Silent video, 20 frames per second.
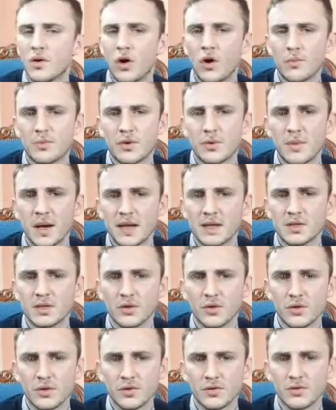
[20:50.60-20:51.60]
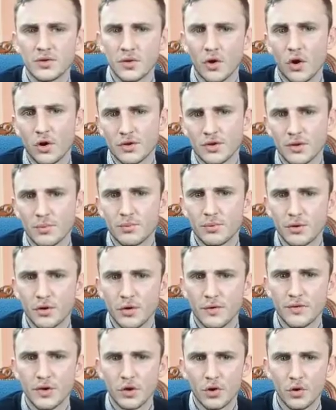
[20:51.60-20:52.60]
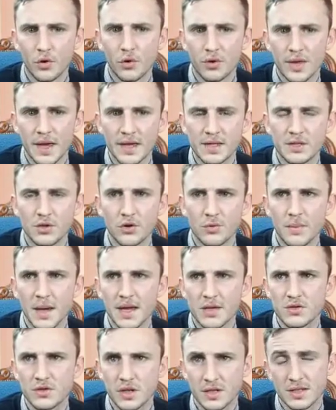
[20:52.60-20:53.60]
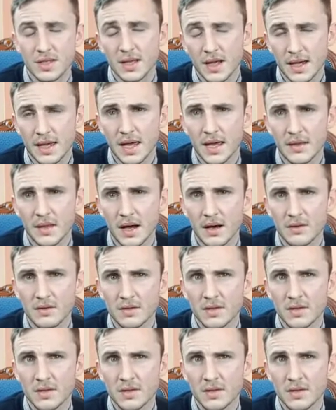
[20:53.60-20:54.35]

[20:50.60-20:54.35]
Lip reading: optimize or to improve your own SEO metrics, again,